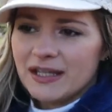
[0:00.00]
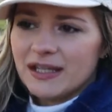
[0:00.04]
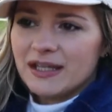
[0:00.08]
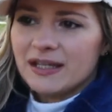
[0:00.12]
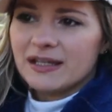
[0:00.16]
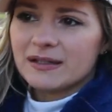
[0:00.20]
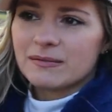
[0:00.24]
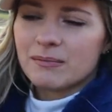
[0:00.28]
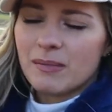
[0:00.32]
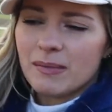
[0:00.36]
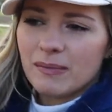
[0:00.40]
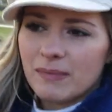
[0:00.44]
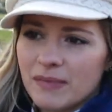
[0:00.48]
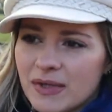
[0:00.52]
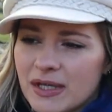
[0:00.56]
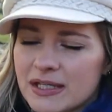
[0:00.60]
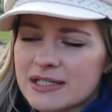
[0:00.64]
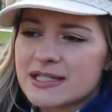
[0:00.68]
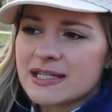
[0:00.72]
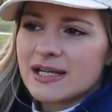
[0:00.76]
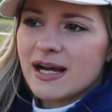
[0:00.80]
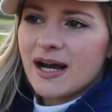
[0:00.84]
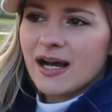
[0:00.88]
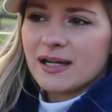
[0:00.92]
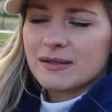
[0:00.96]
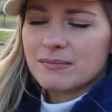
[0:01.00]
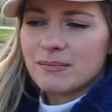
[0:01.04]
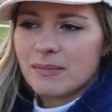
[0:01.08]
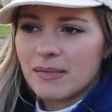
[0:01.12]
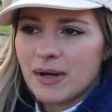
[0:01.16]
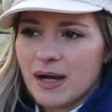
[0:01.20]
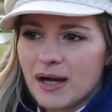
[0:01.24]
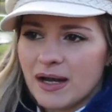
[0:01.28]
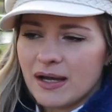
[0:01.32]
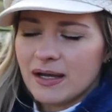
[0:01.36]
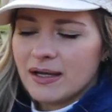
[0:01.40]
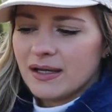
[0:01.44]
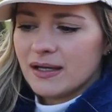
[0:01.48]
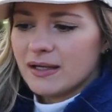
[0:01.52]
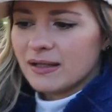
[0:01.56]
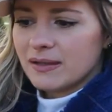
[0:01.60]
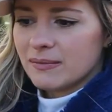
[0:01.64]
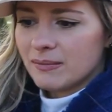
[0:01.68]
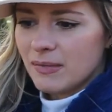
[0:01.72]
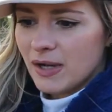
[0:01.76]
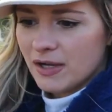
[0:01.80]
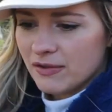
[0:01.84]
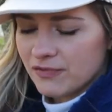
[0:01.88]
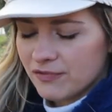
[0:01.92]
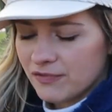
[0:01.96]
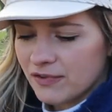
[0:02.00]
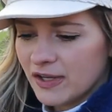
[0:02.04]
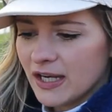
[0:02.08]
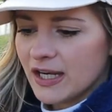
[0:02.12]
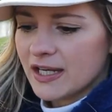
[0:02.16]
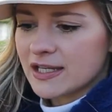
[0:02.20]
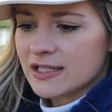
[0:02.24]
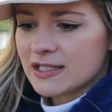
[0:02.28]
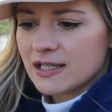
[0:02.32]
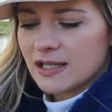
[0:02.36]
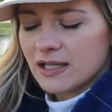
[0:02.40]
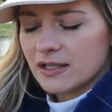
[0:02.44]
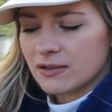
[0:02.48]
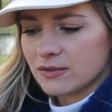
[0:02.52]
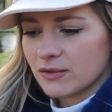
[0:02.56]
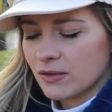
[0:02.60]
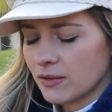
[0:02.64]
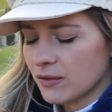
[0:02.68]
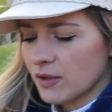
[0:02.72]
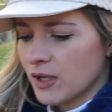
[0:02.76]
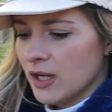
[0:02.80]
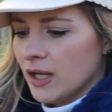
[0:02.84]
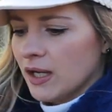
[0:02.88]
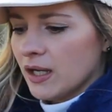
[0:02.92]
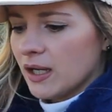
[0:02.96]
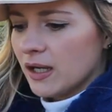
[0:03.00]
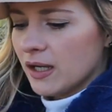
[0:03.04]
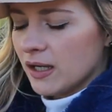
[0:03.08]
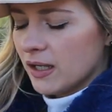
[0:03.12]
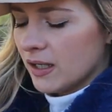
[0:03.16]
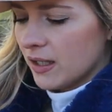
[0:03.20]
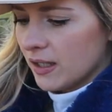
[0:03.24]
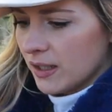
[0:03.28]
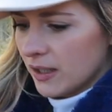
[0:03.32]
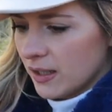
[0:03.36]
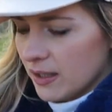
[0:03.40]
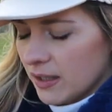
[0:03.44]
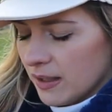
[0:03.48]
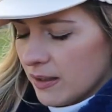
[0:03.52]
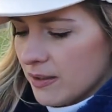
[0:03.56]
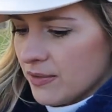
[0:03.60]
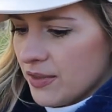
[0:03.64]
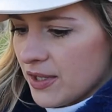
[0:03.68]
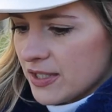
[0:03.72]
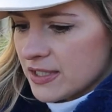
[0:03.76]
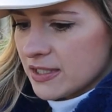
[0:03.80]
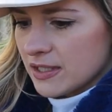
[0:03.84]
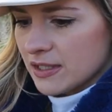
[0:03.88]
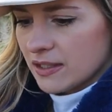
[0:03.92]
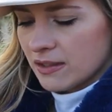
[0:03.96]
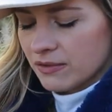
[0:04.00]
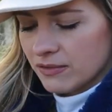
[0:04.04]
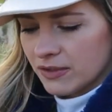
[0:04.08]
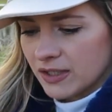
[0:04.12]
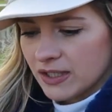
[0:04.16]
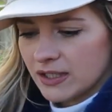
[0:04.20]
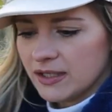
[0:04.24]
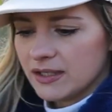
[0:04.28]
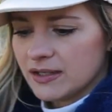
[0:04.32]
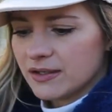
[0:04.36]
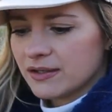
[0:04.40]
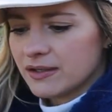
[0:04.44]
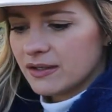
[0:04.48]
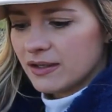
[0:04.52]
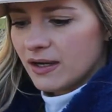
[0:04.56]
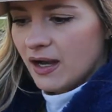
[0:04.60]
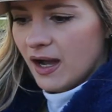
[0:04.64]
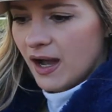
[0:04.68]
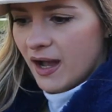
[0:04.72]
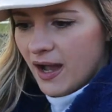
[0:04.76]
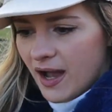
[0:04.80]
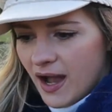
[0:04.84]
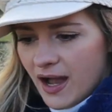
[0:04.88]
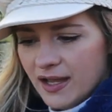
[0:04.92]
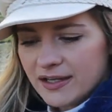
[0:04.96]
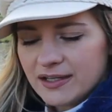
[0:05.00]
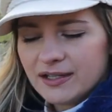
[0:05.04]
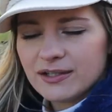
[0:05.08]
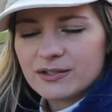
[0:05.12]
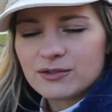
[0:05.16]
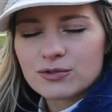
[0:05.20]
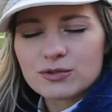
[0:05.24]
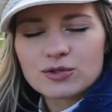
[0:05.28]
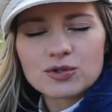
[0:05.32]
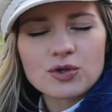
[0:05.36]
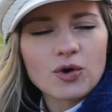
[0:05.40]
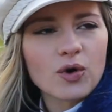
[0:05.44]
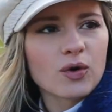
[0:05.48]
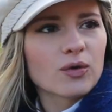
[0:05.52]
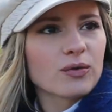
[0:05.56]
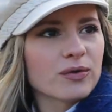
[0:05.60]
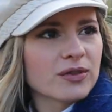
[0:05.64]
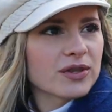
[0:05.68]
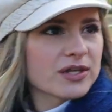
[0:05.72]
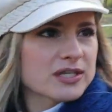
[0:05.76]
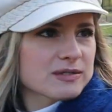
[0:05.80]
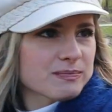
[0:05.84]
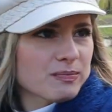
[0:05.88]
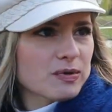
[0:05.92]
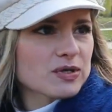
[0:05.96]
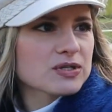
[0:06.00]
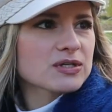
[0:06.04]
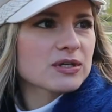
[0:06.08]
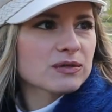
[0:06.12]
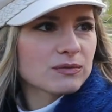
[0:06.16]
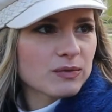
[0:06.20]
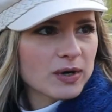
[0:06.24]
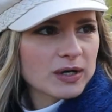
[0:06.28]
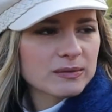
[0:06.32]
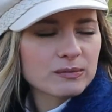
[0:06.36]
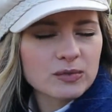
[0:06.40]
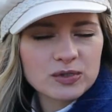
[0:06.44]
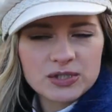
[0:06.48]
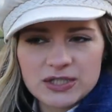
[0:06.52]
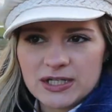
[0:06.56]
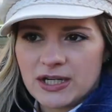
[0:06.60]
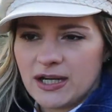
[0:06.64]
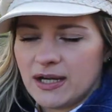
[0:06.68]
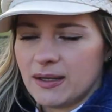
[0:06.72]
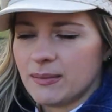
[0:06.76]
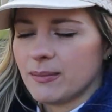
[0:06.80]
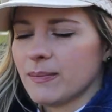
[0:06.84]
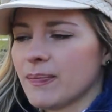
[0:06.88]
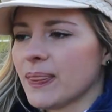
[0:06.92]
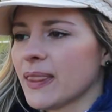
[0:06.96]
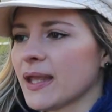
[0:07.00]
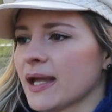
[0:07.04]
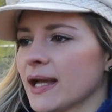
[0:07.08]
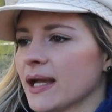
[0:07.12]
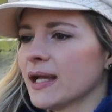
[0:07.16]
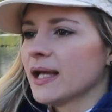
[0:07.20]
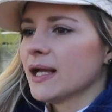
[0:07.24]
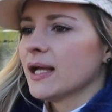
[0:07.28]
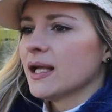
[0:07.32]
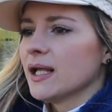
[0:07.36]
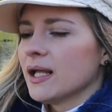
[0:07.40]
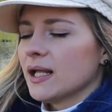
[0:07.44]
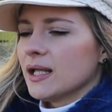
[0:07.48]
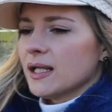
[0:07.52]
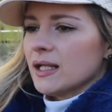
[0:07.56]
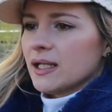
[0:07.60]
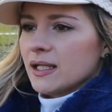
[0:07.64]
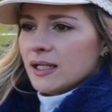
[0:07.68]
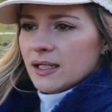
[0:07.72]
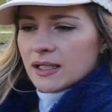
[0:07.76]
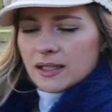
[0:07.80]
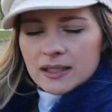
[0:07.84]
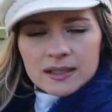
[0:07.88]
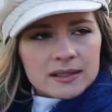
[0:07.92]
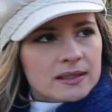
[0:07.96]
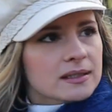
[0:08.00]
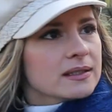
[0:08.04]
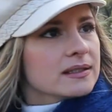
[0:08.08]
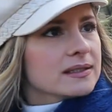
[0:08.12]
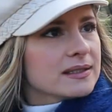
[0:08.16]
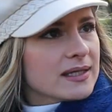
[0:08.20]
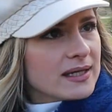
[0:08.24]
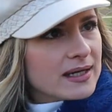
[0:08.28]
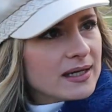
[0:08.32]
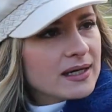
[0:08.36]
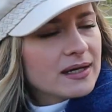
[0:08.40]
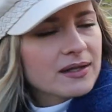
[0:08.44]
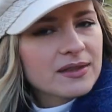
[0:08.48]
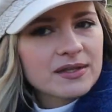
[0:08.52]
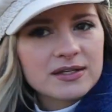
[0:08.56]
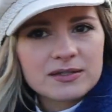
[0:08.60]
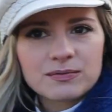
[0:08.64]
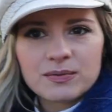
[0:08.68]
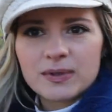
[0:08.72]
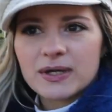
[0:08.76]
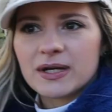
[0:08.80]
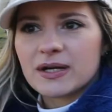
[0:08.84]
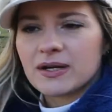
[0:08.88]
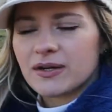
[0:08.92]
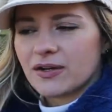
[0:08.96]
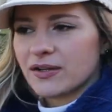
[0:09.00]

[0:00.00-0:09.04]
in inside my my feelings, you know, uh, that really I, I, need to talk with this person one more time. That you are connected. Yeah, that we are